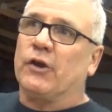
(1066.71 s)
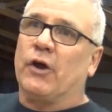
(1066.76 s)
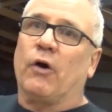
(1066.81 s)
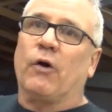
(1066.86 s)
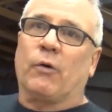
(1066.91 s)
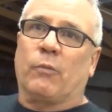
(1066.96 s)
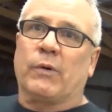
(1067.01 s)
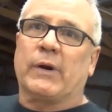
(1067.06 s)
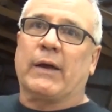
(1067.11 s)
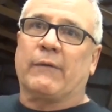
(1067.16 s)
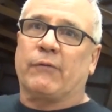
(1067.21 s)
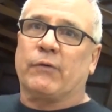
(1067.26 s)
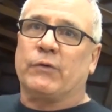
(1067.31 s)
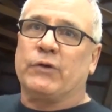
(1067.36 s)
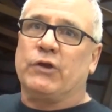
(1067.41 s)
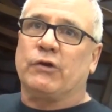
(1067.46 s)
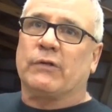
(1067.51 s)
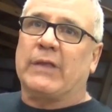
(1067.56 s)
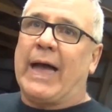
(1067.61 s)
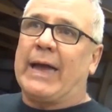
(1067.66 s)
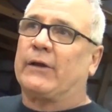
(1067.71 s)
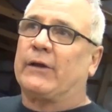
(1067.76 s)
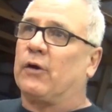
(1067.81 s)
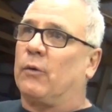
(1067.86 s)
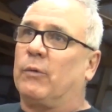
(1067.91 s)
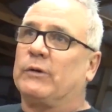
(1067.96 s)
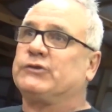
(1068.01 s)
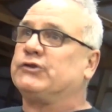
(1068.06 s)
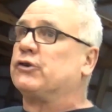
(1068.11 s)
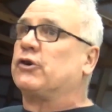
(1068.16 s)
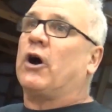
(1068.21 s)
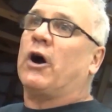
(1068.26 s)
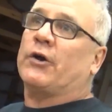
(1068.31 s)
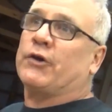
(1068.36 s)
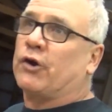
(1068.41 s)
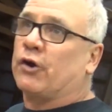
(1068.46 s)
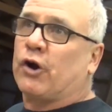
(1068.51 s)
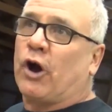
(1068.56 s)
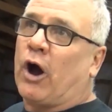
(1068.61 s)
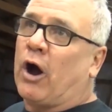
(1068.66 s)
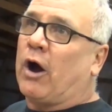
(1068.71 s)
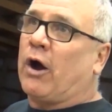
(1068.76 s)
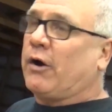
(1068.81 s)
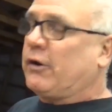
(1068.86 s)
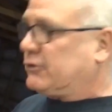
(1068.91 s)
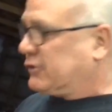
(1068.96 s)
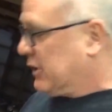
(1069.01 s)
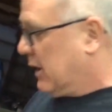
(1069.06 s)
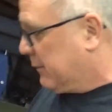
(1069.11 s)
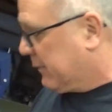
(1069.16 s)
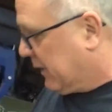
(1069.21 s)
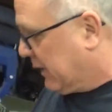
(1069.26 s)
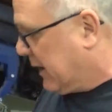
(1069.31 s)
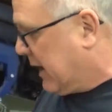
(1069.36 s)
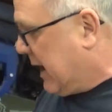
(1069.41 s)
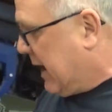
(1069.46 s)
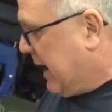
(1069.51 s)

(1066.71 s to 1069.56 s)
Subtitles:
or whatever you like, or what you call your car or something.